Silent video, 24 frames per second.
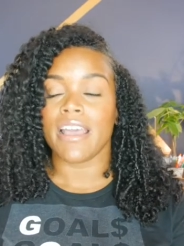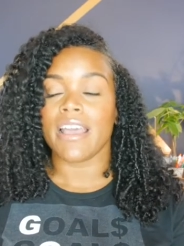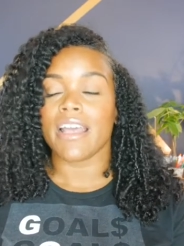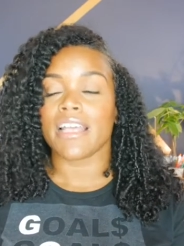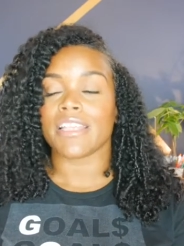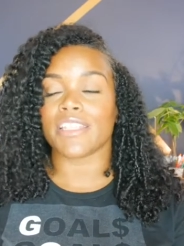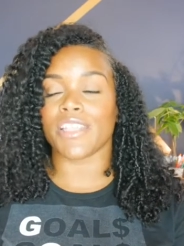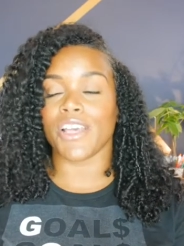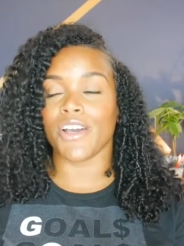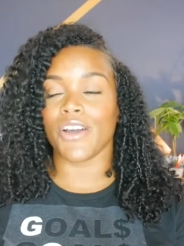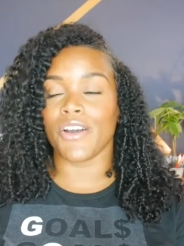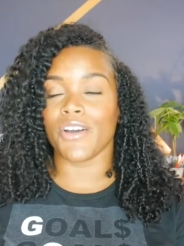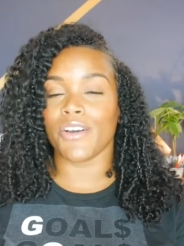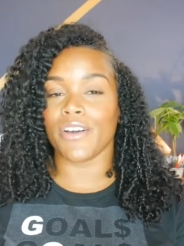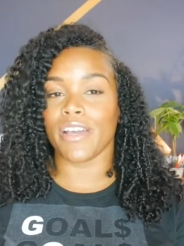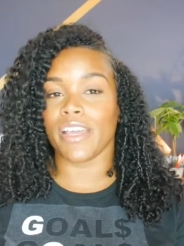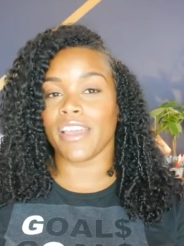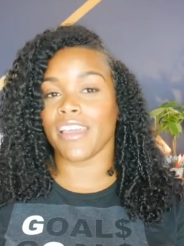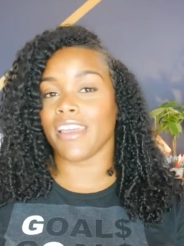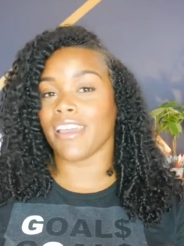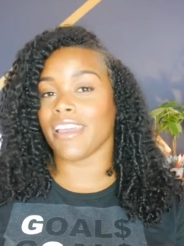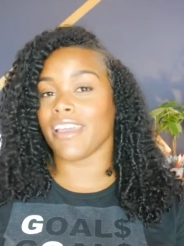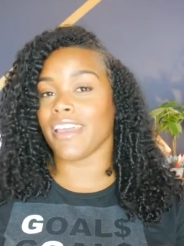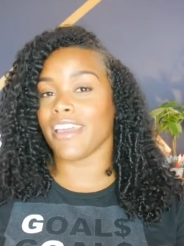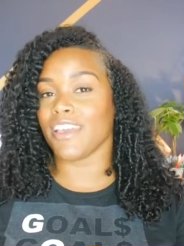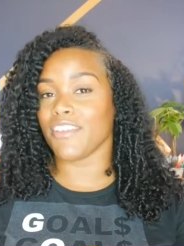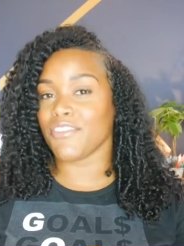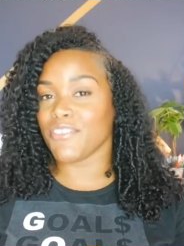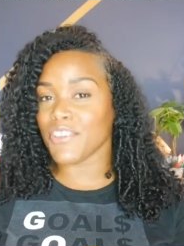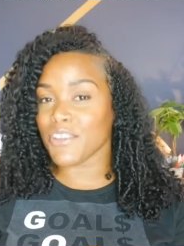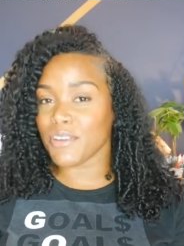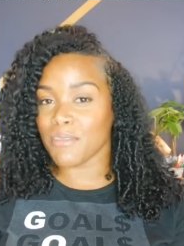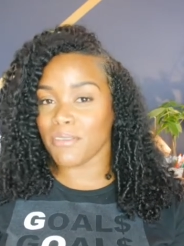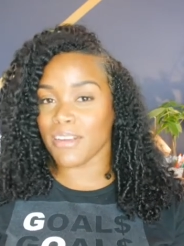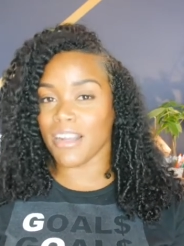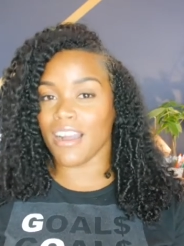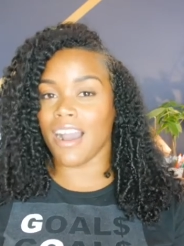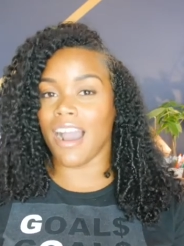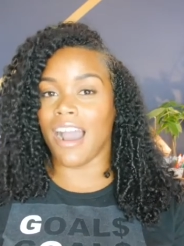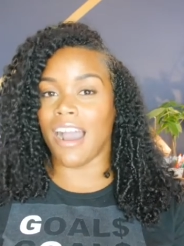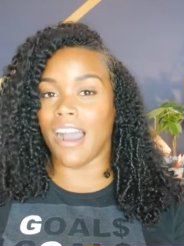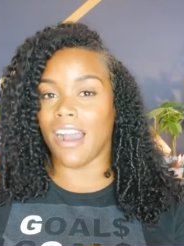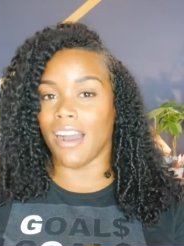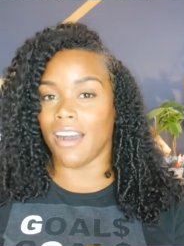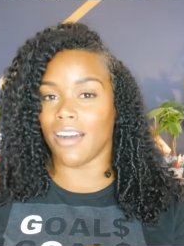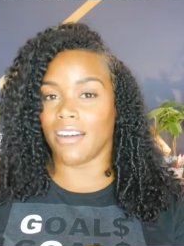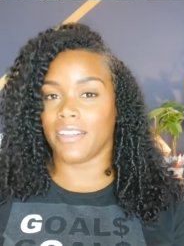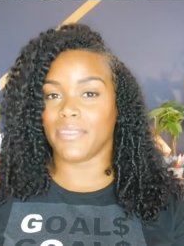So if you
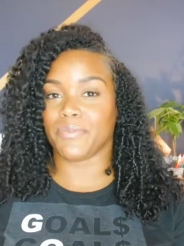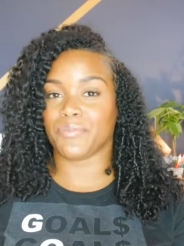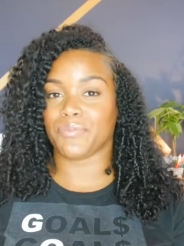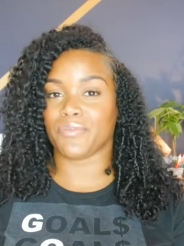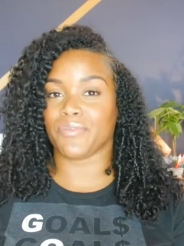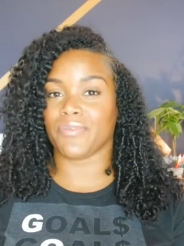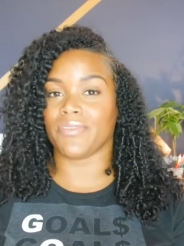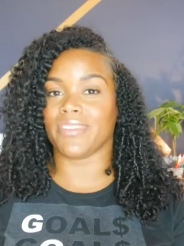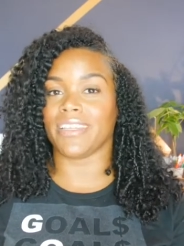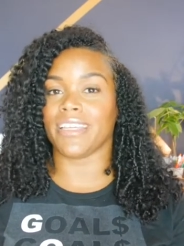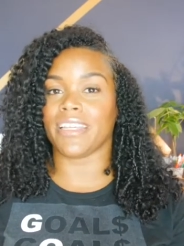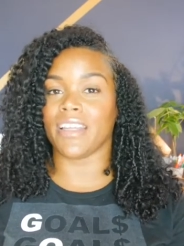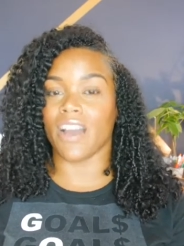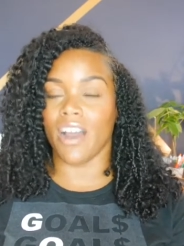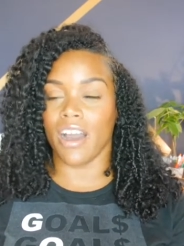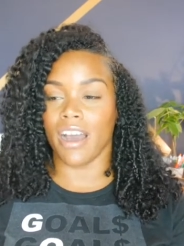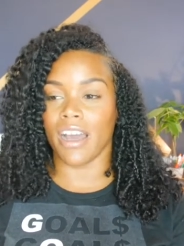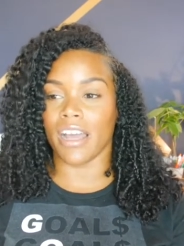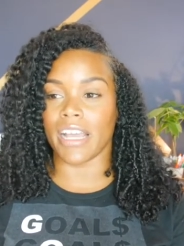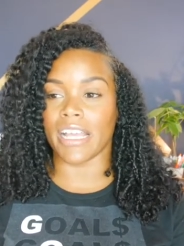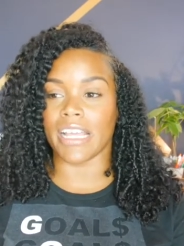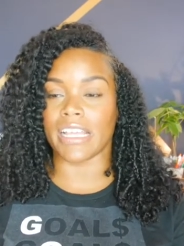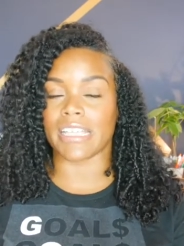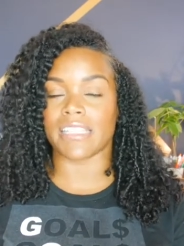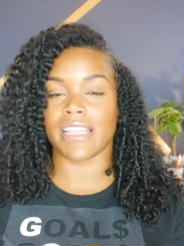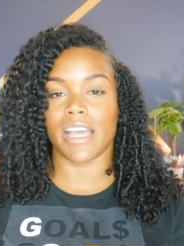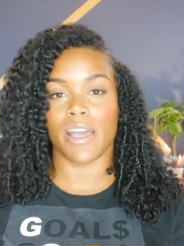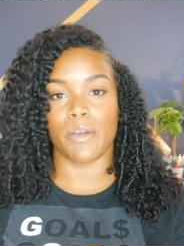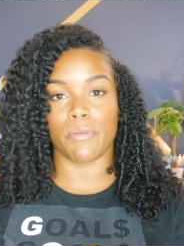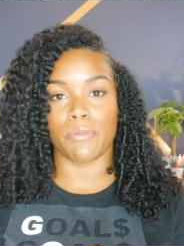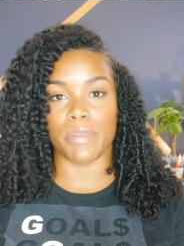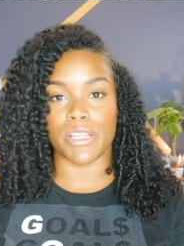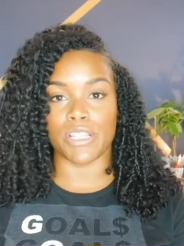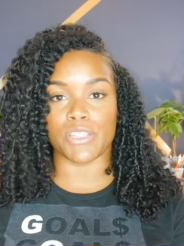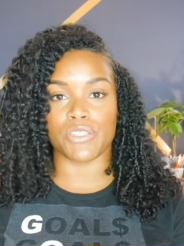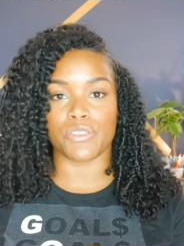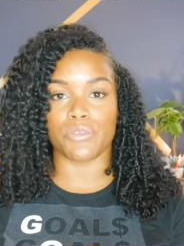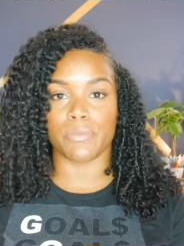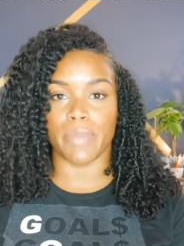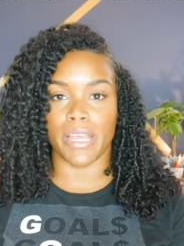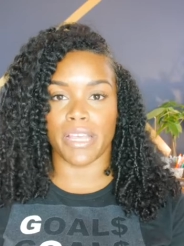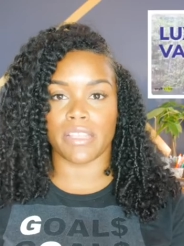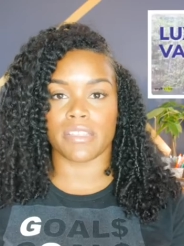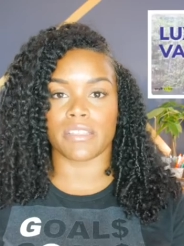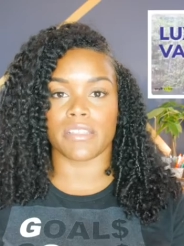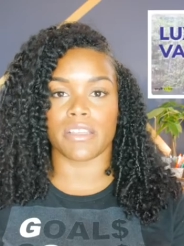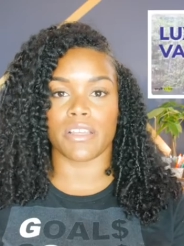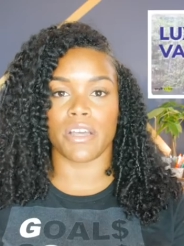recall, in August, I went to
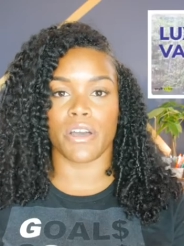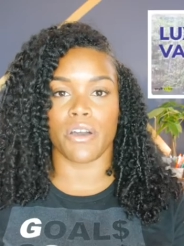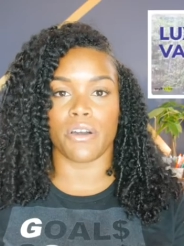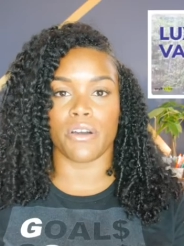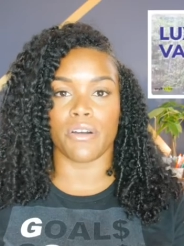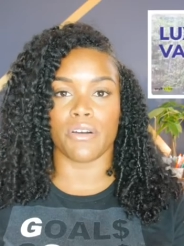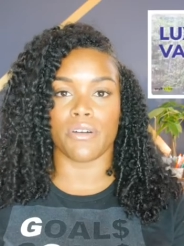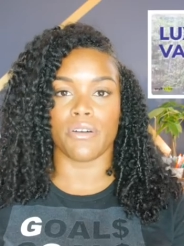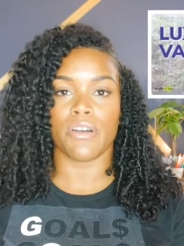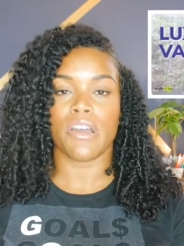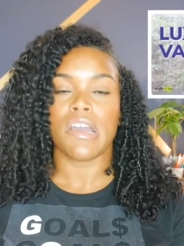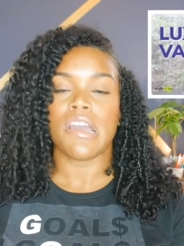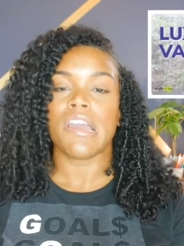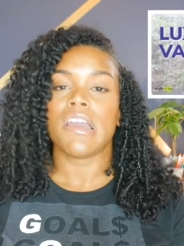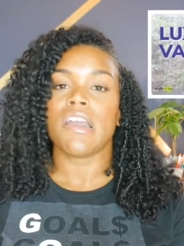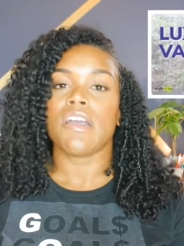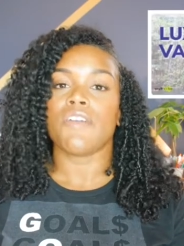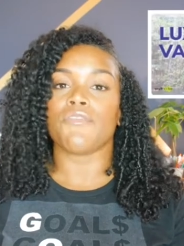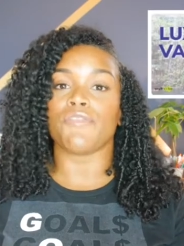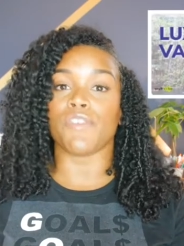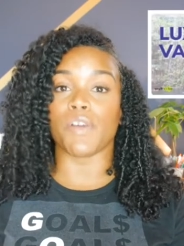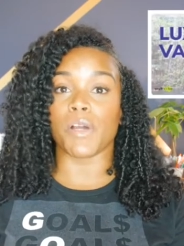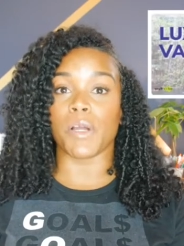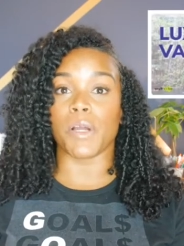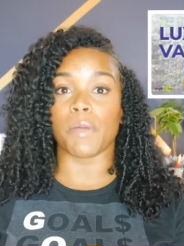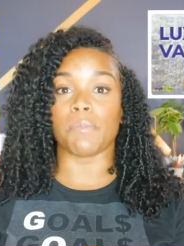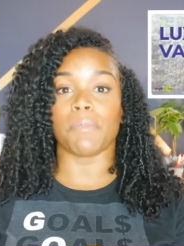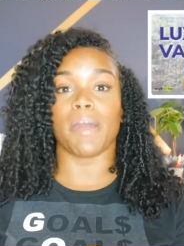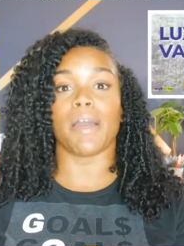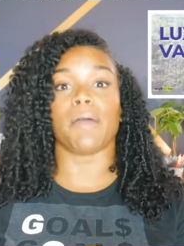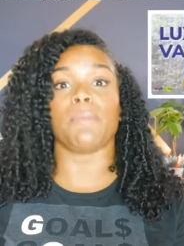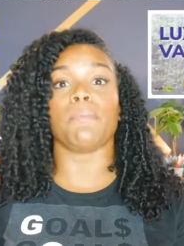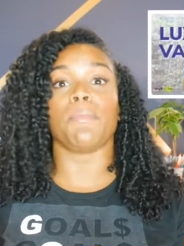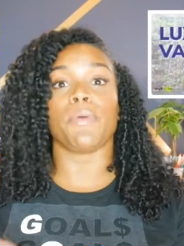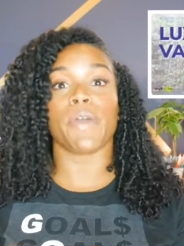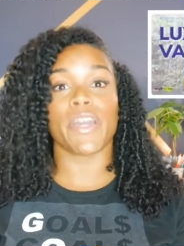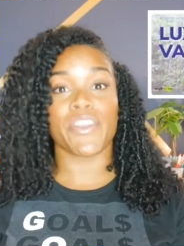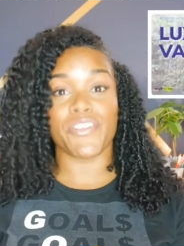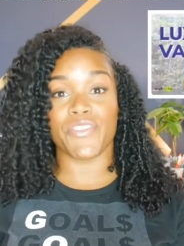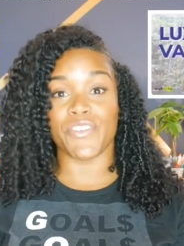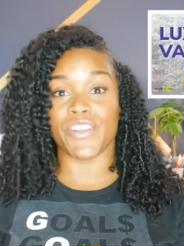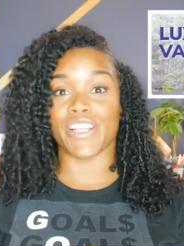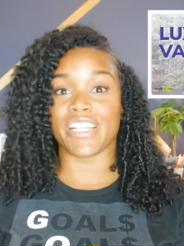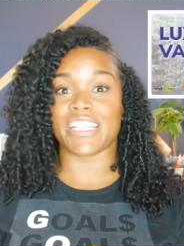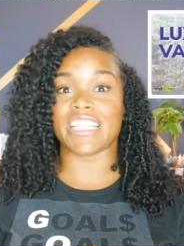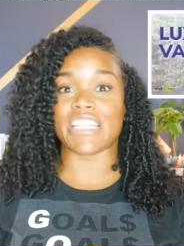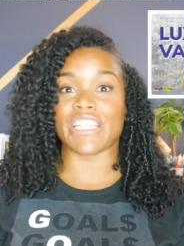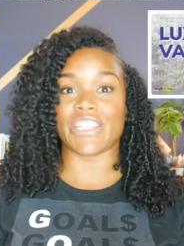Mexico for my
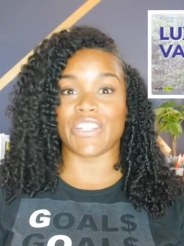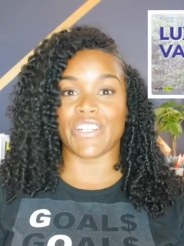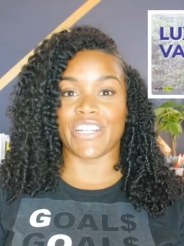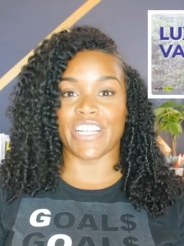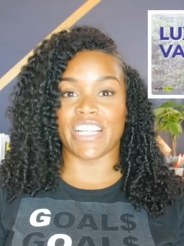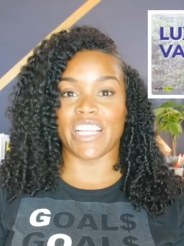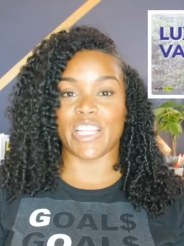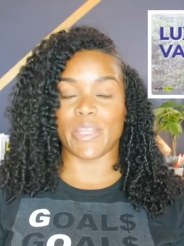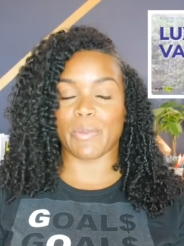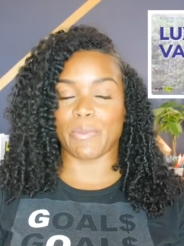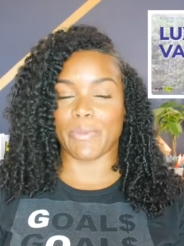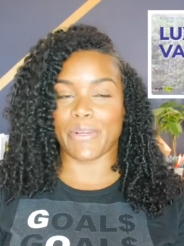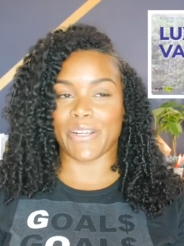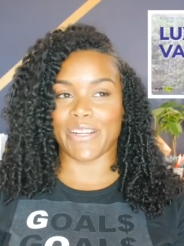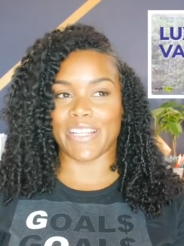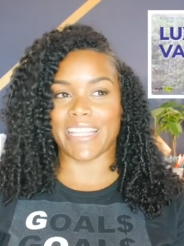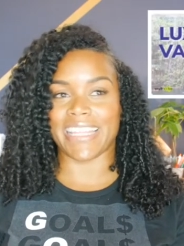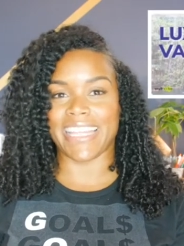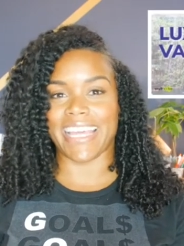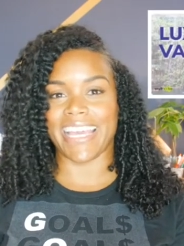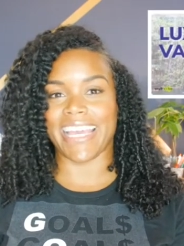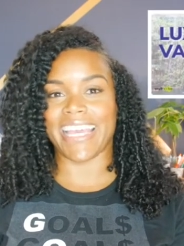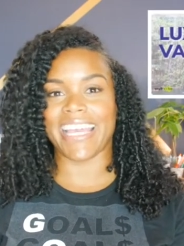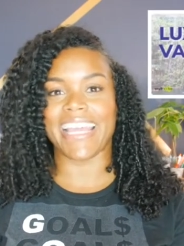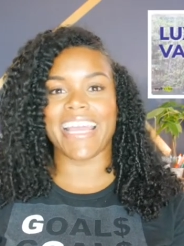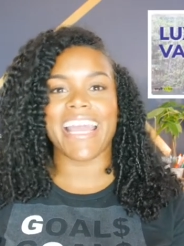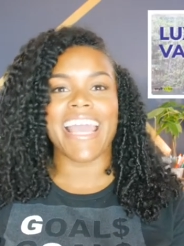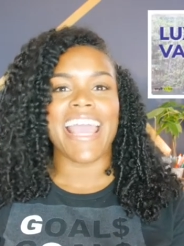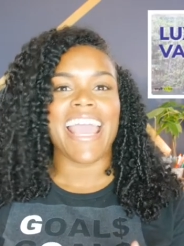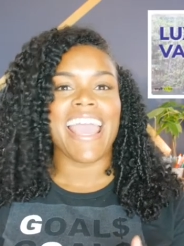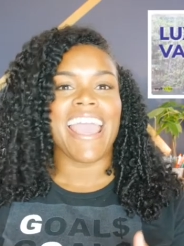boyfriend's 30th birthday.